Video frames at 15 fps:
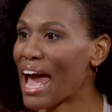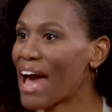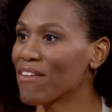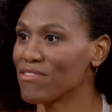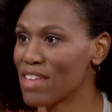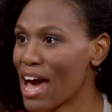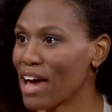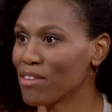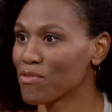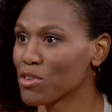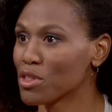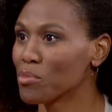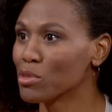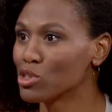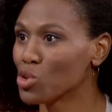have that for
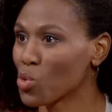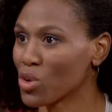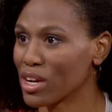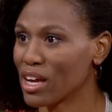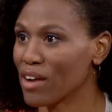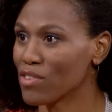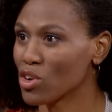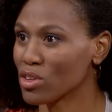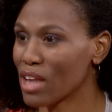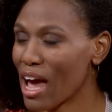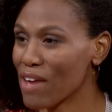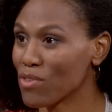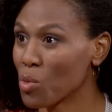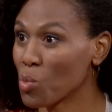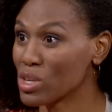the majority of your
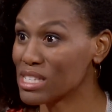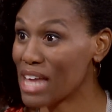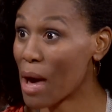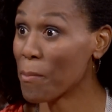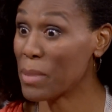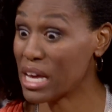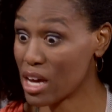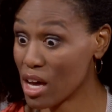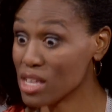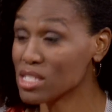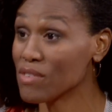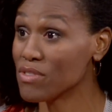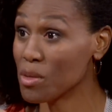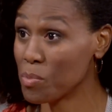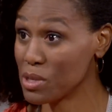life. And was that because
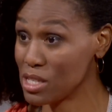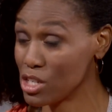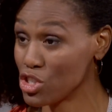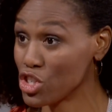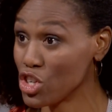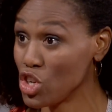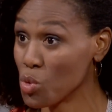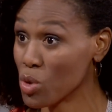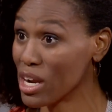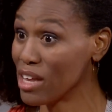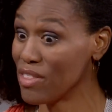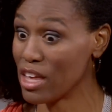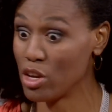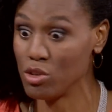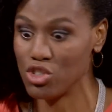of the position you were
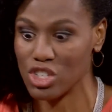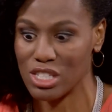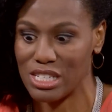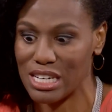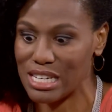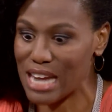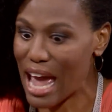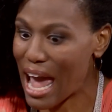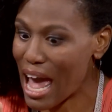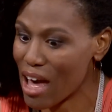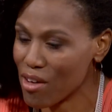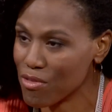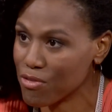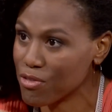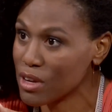in, that you just didn't
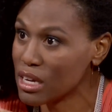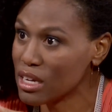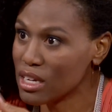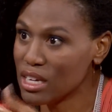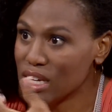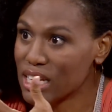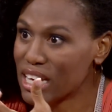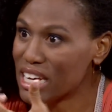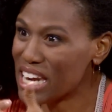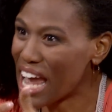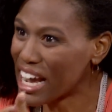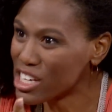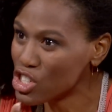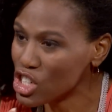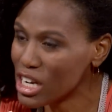have
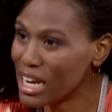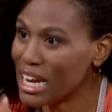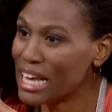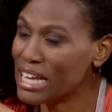connection and